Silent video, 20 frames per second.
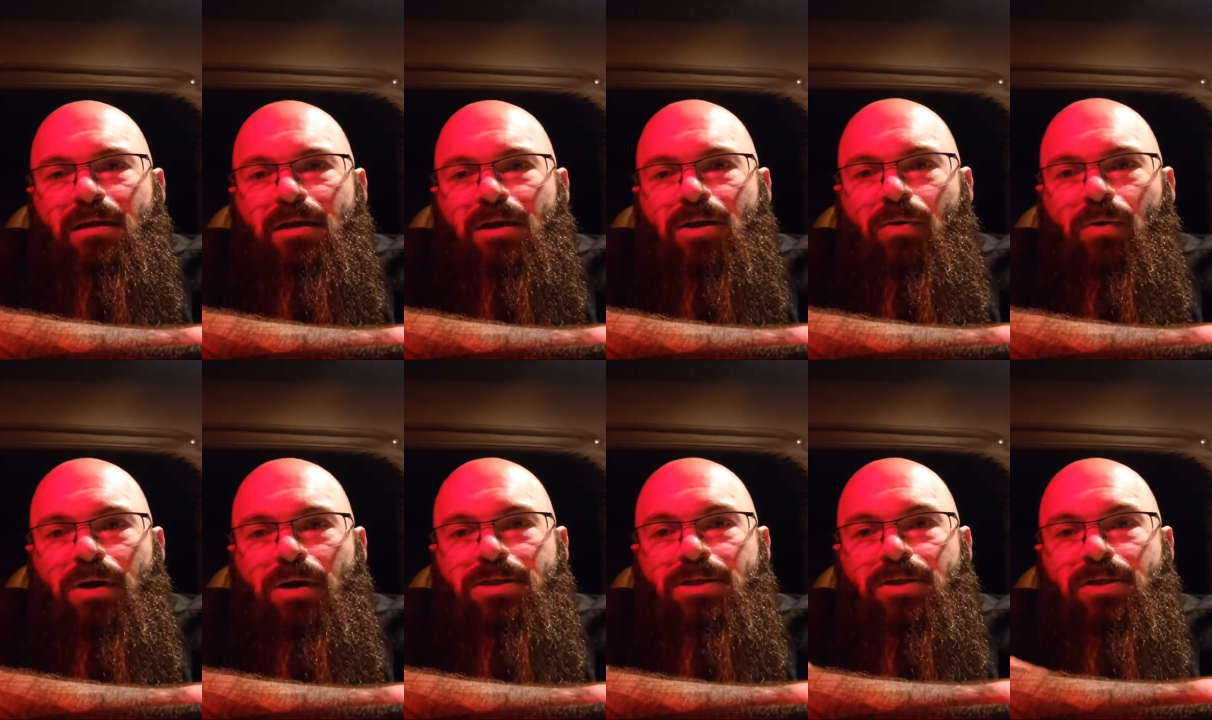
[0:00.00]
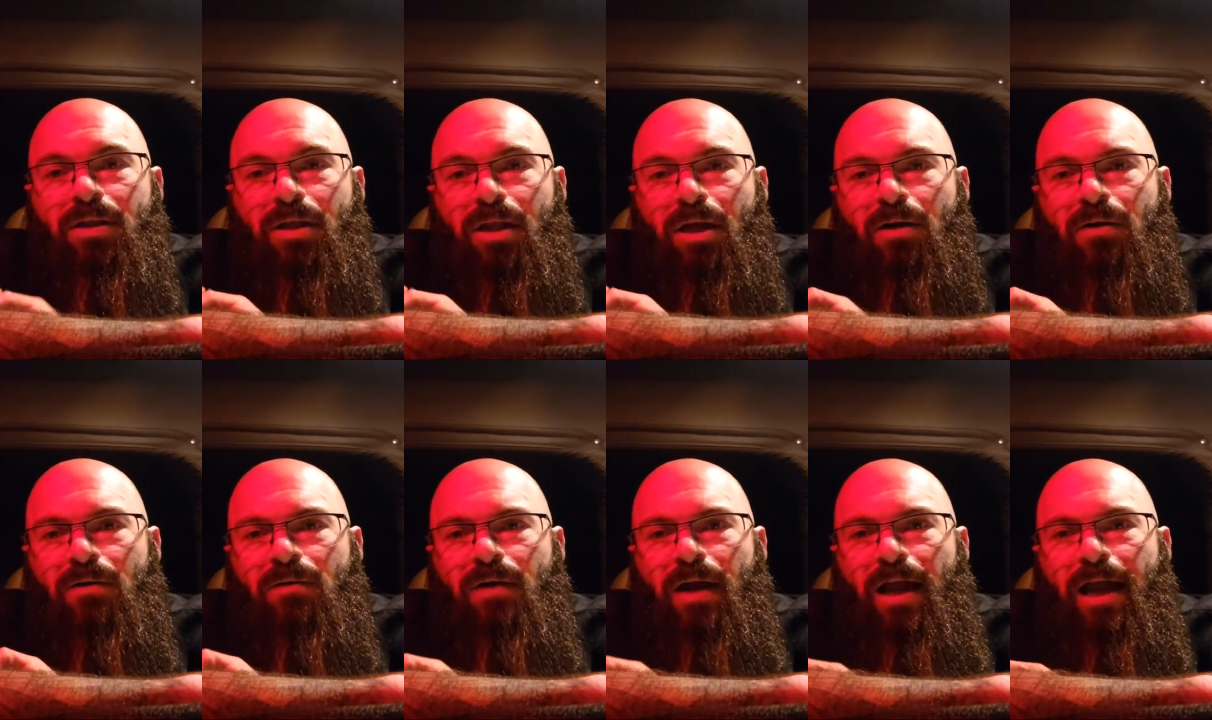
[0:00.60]
going to the
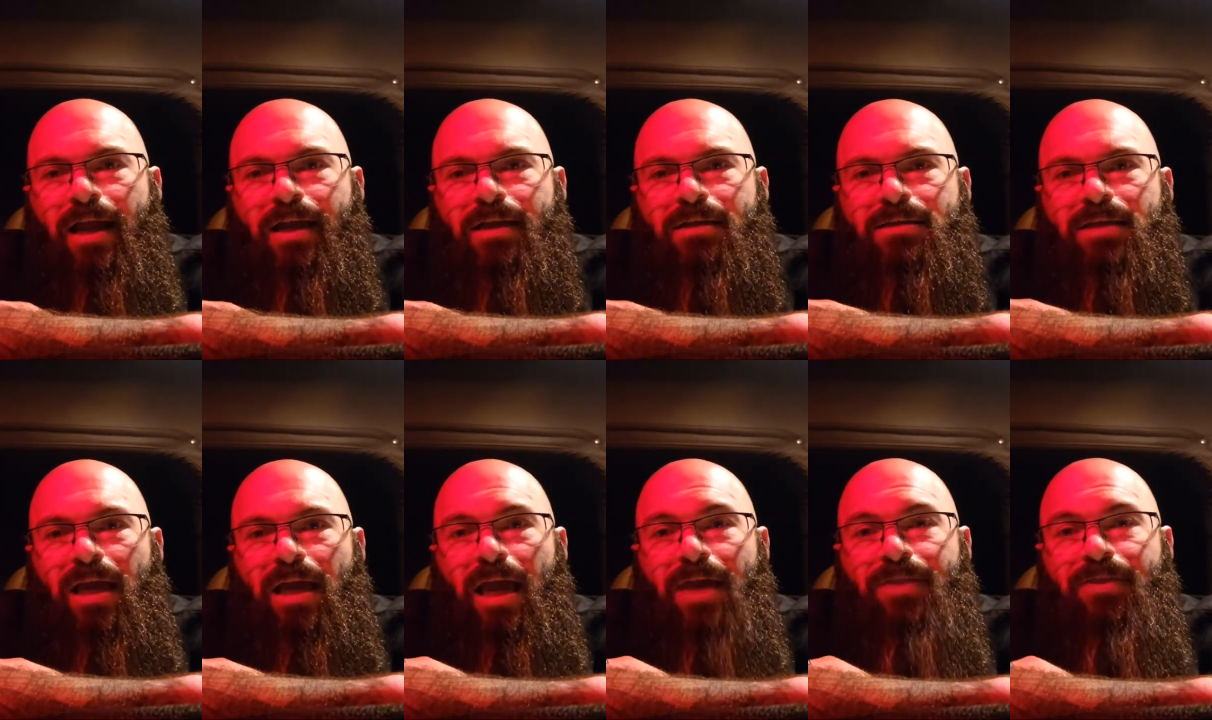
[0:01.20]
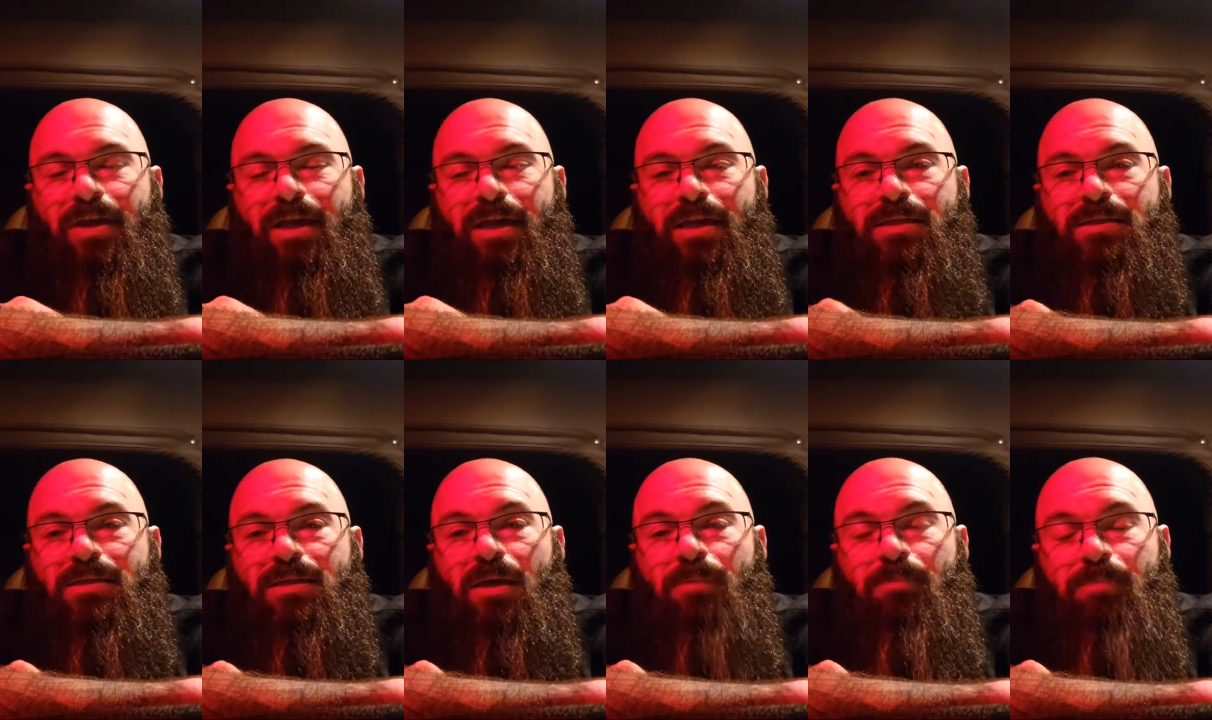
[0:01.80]
loading racks and
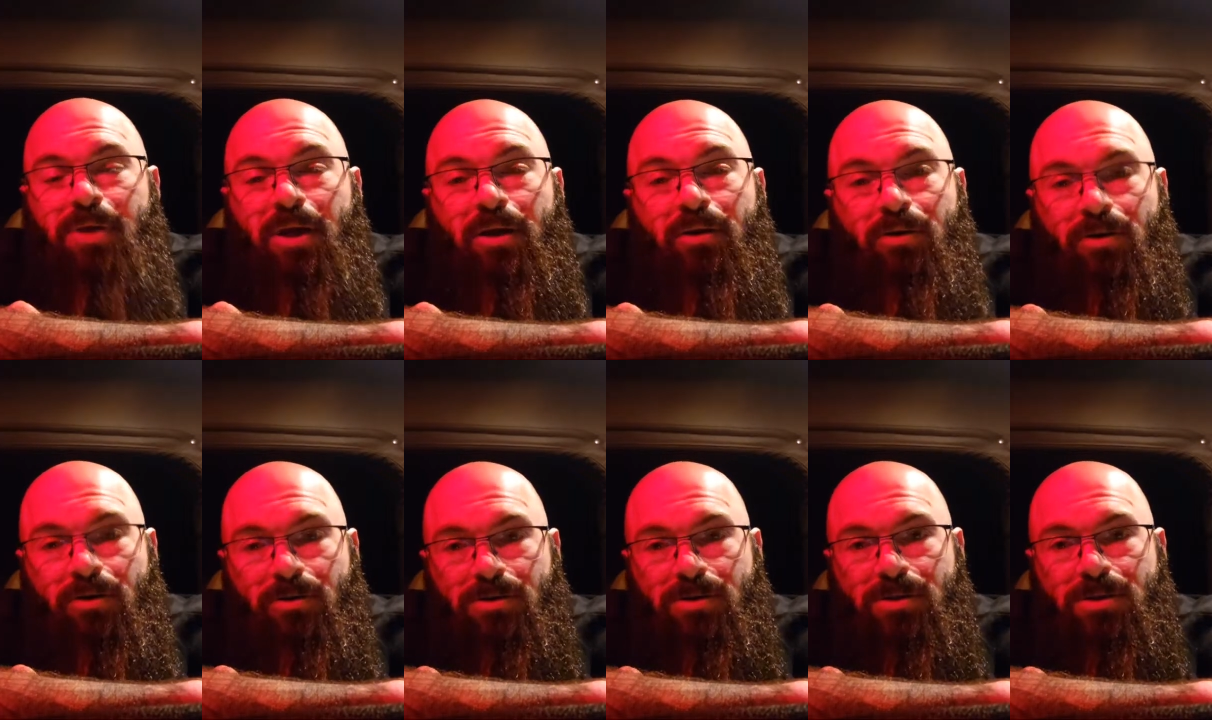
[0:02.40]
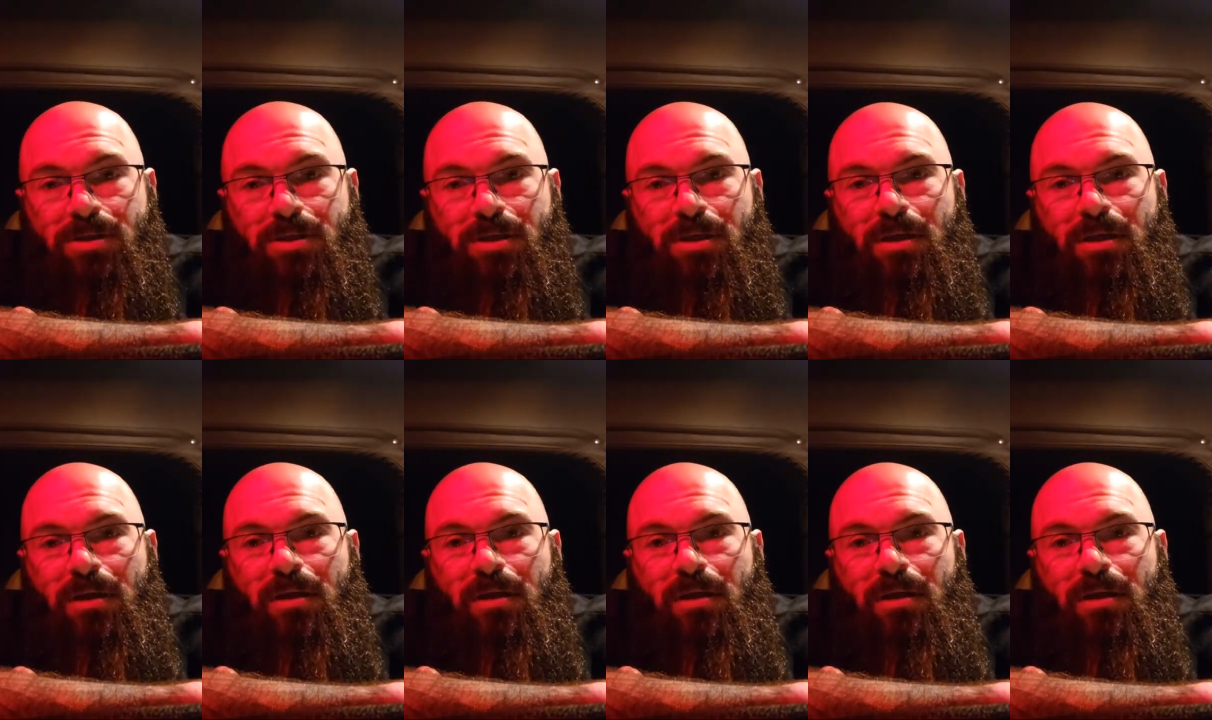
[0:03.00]
these computers